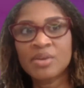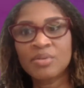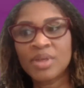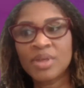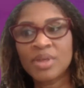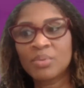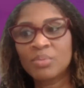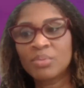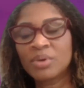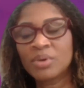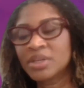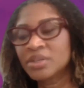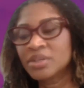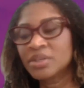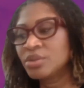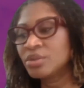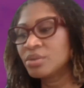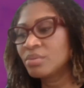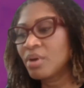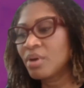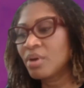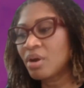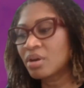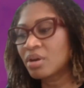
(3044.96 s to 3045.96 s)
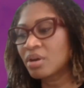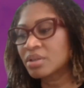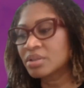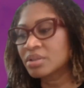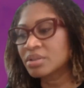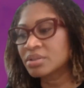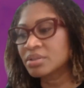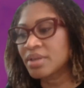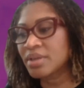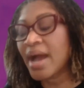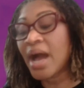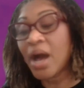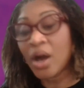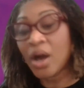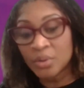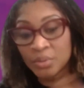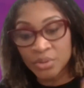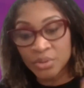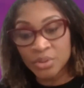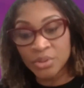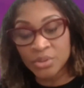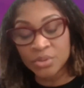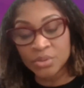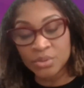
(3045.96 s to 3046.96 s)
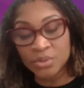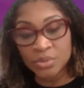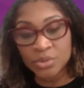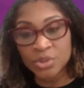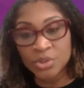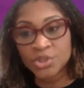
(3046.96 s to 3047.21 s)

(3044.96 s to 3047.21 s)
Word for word: Daniel, how you